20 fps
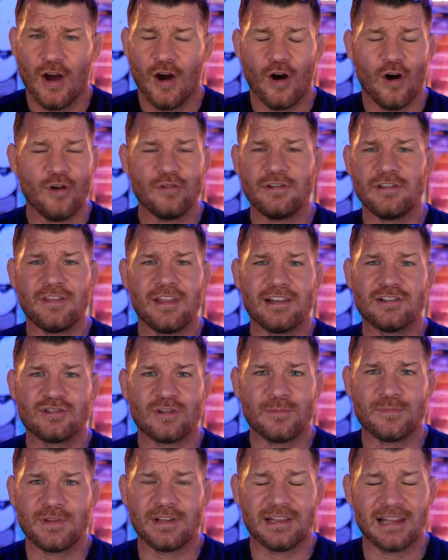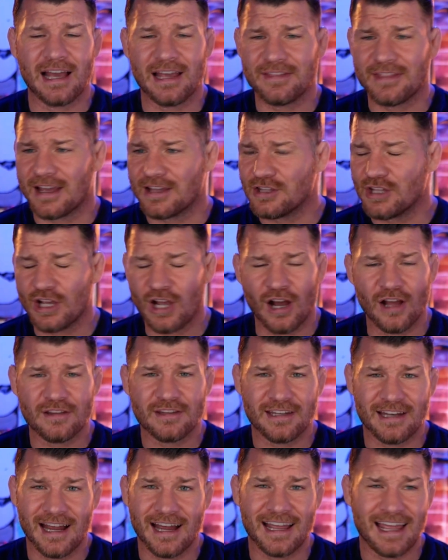other than something like that, you can't
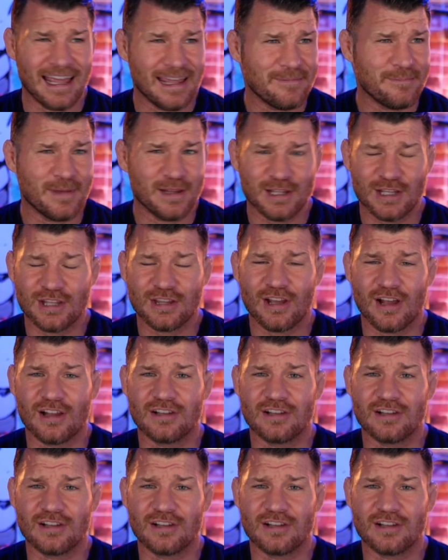deny $8 million